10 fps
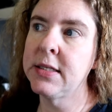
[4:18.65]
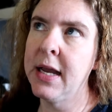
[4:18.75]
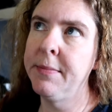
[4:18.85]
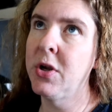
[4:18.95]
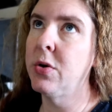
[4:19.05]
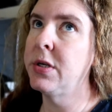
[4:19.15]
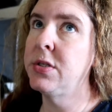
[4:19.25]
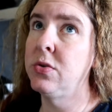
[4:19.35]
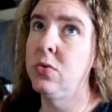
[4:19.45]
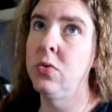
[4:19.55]
I am going
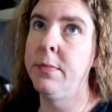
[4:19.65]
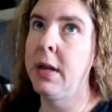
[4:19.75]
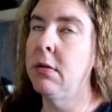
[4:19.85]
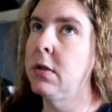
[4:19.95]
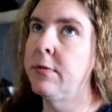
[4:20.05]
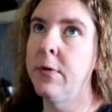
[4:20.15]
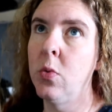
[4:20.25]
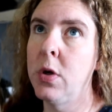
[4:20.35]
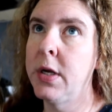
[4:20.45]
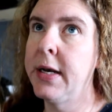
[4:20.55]
to Maryland for
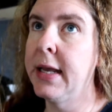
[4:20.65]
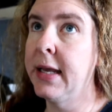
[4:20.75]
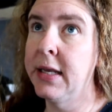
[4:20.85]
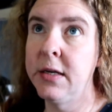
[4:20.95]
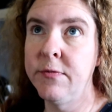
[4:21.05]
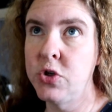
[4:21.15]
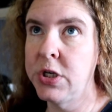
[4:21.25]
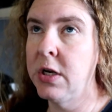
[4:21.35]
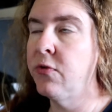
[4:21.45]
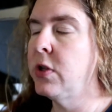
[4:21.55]
one and
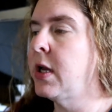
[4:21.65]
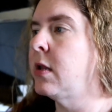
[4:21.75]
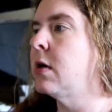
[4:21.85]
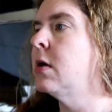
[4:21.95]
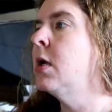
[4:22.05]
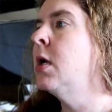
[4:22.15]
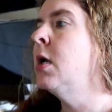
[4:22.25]
Virginia for the other.